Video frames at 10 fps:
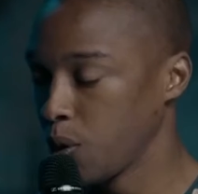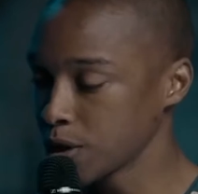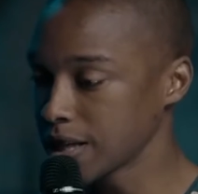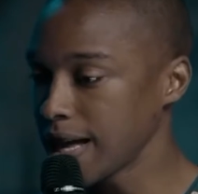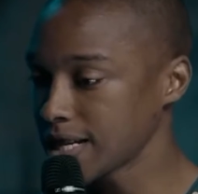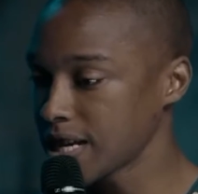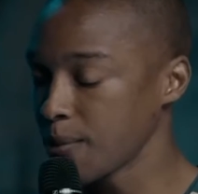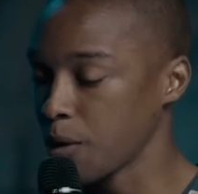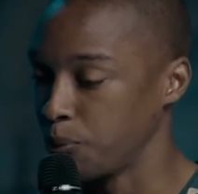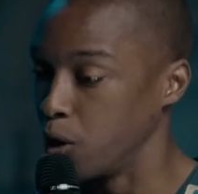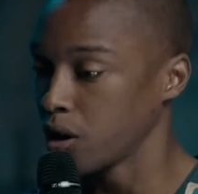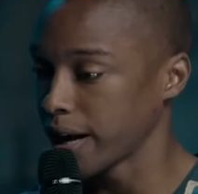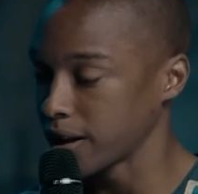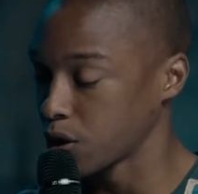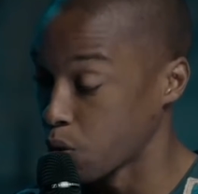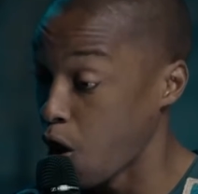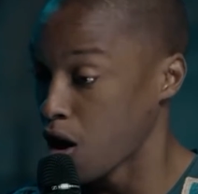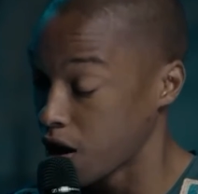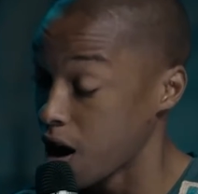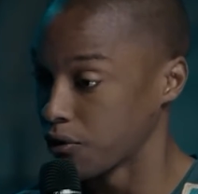When was the last time a book had the
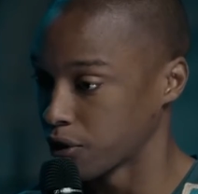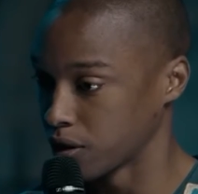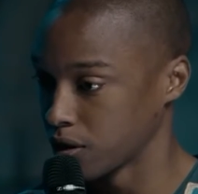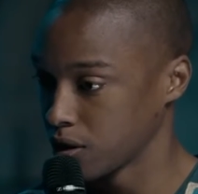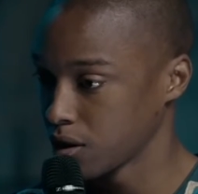wrong cover?